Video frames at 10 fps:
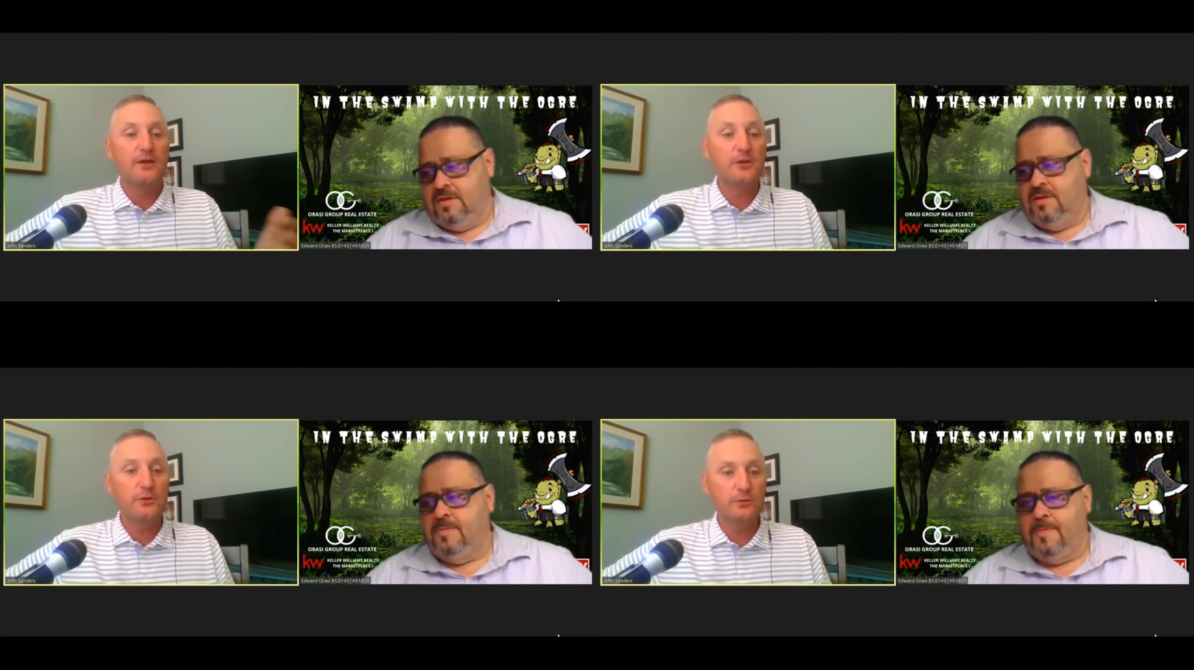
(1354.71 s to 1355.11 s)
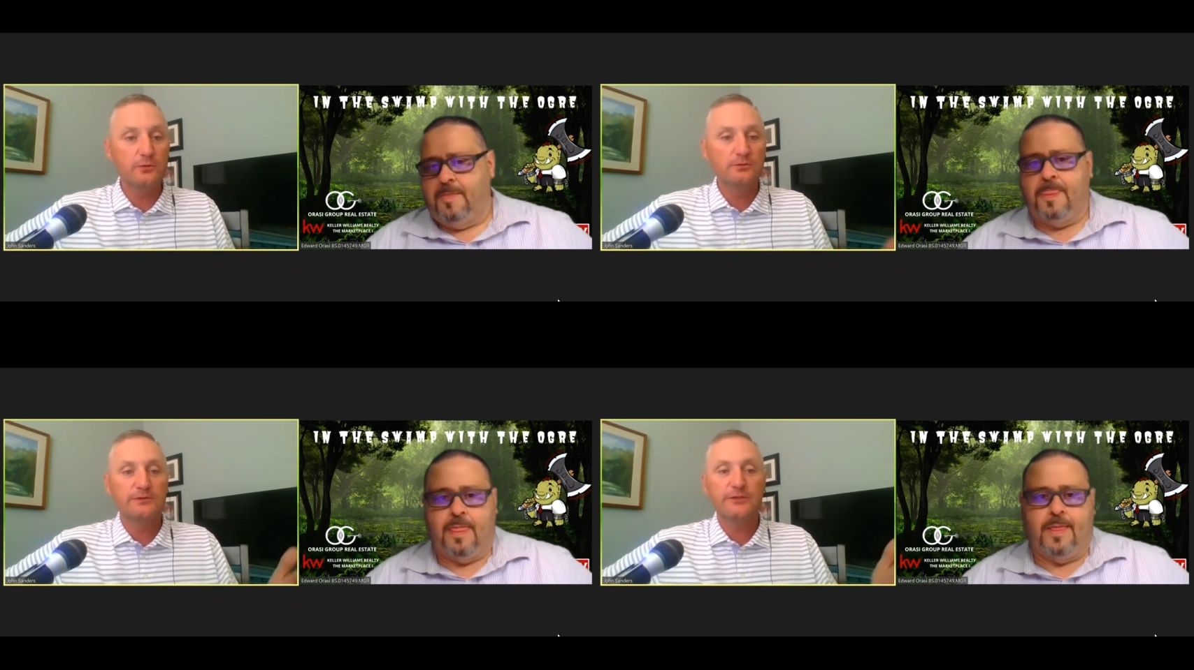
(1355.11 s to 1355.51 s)

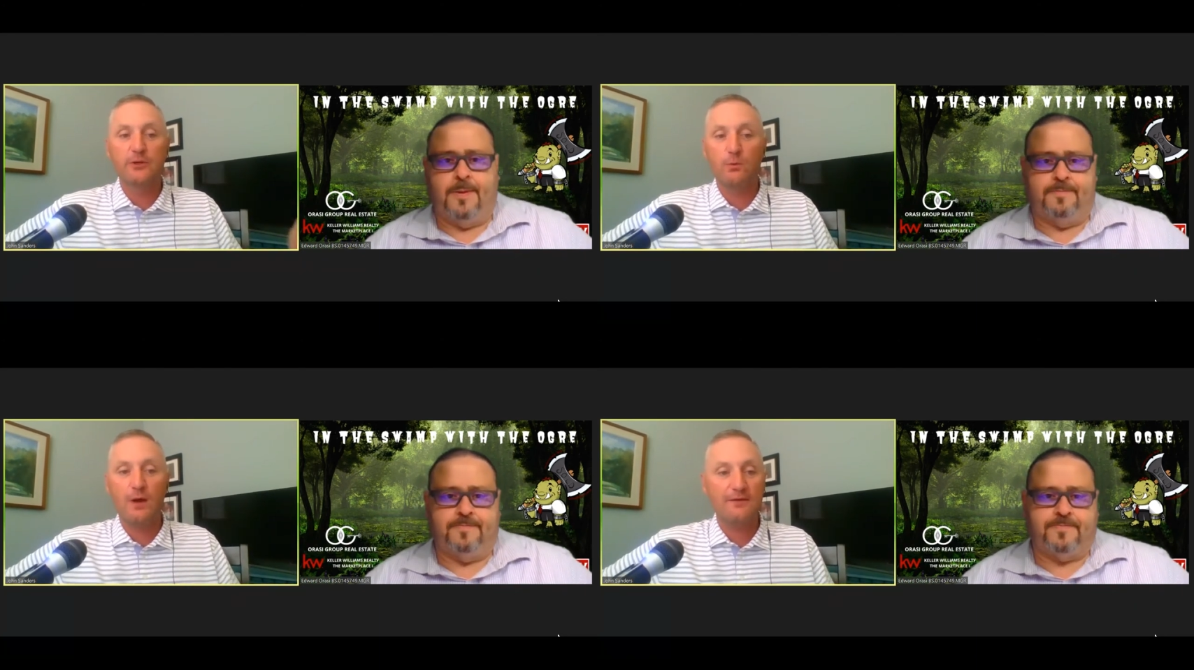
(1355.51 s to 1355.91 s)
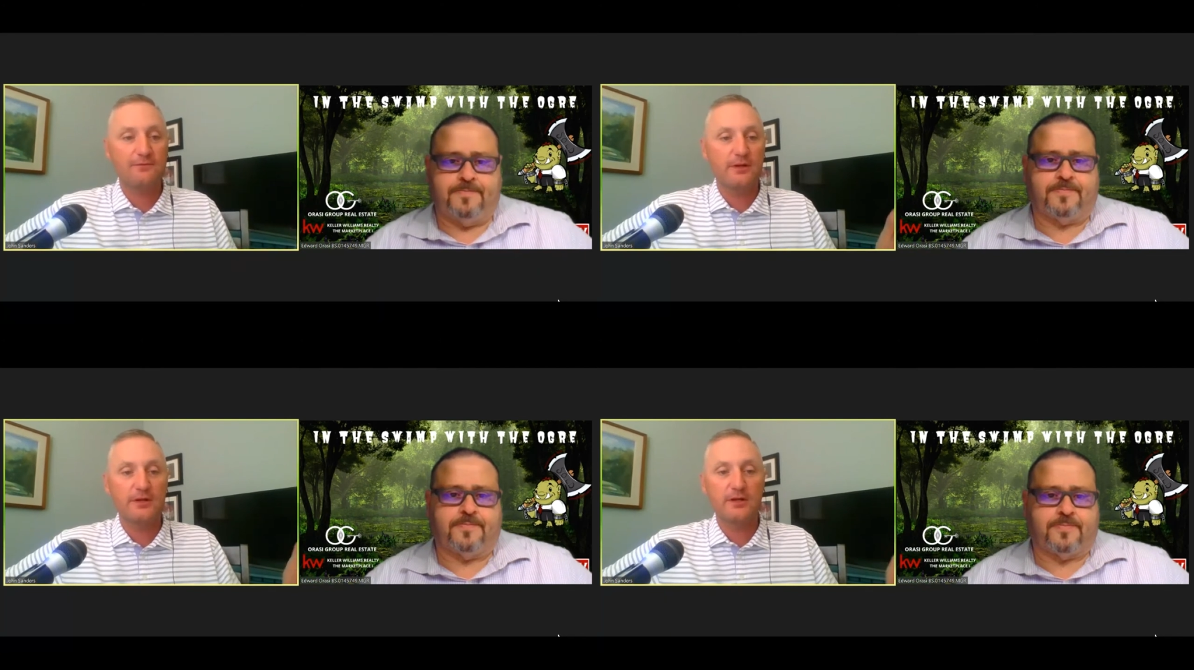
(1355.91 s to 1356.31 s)
Speaker 1: You, your wife
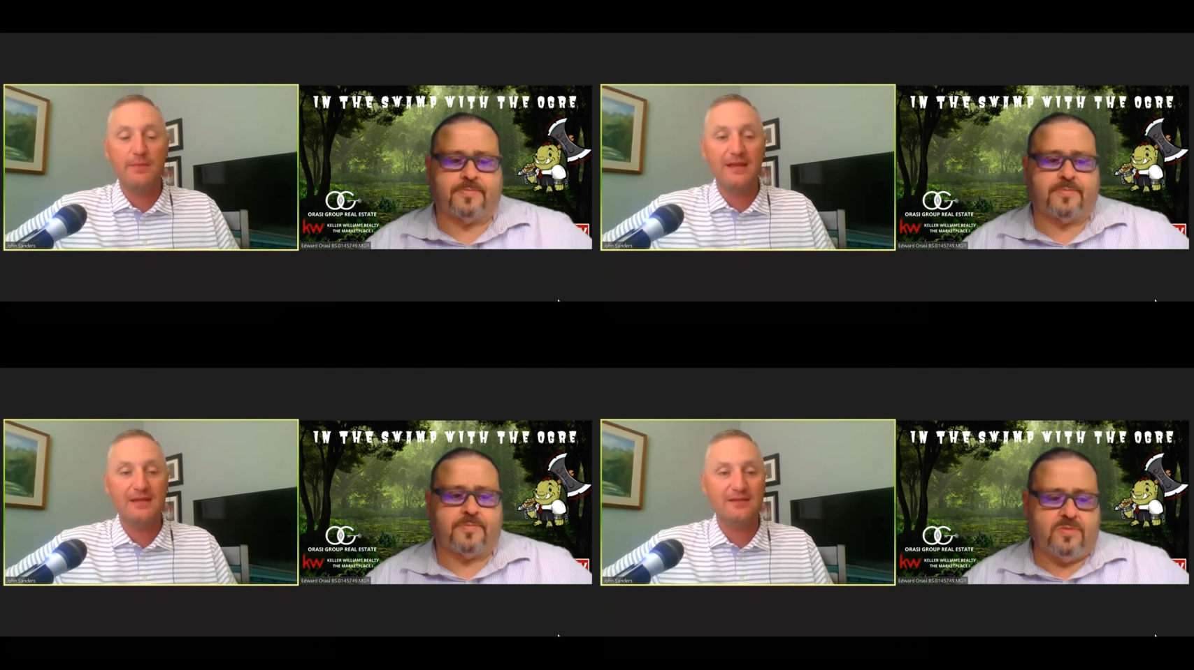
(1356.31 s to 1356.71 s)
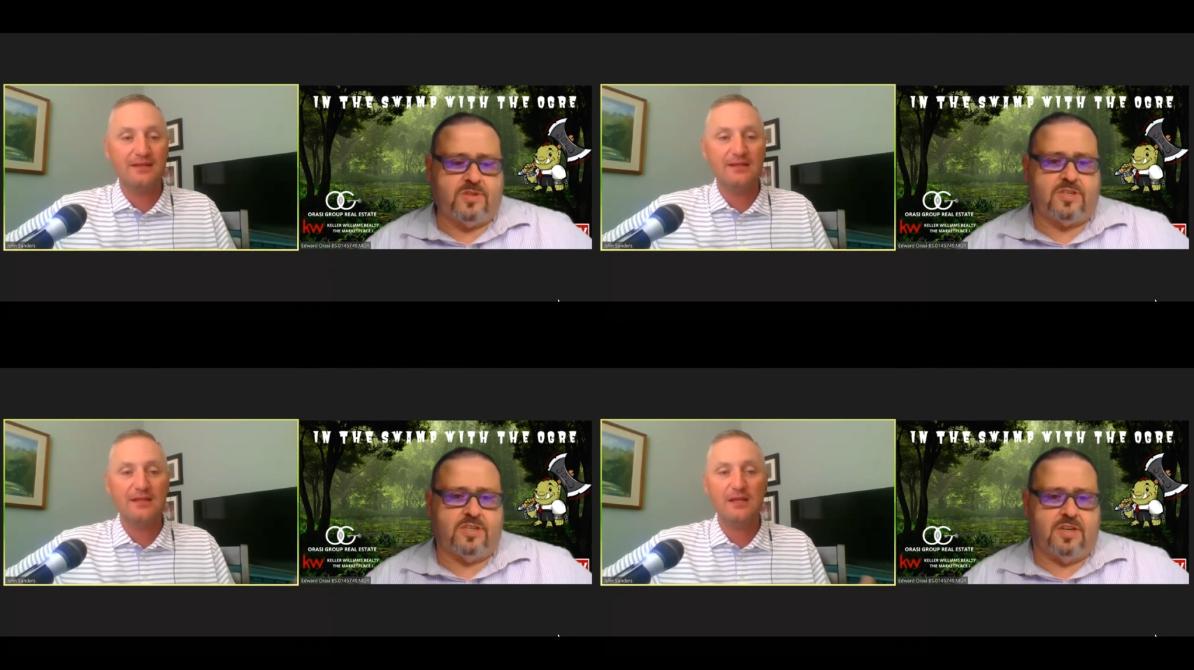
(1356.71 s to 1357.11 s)
run an
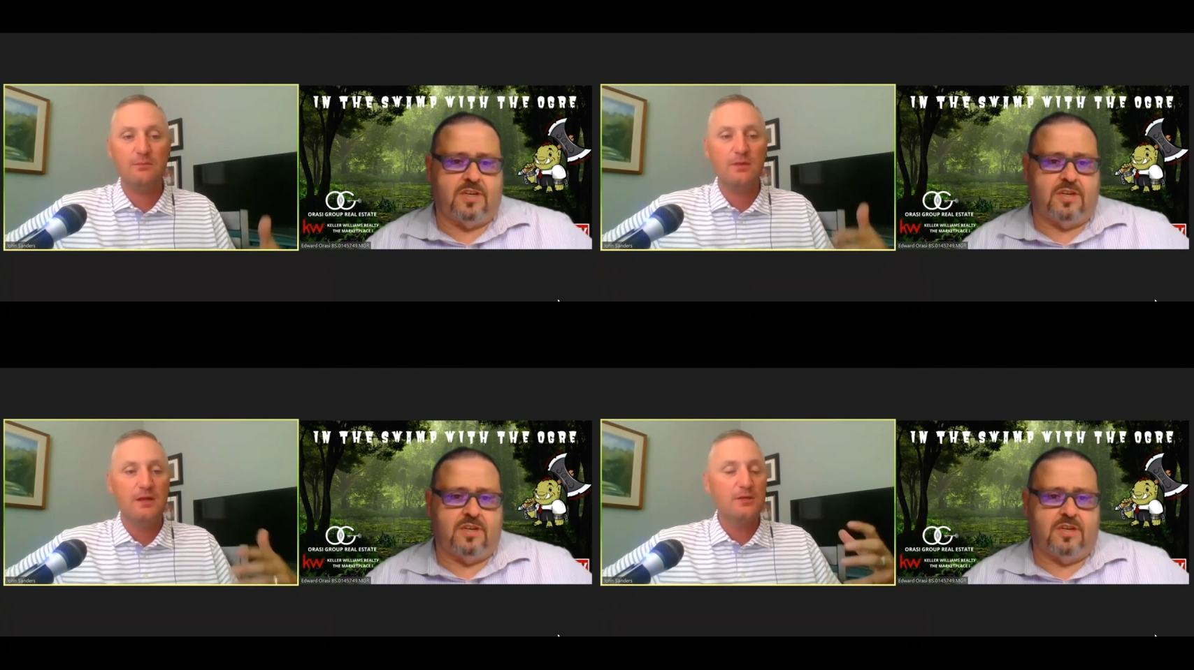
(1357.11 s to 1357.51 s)
amazing team.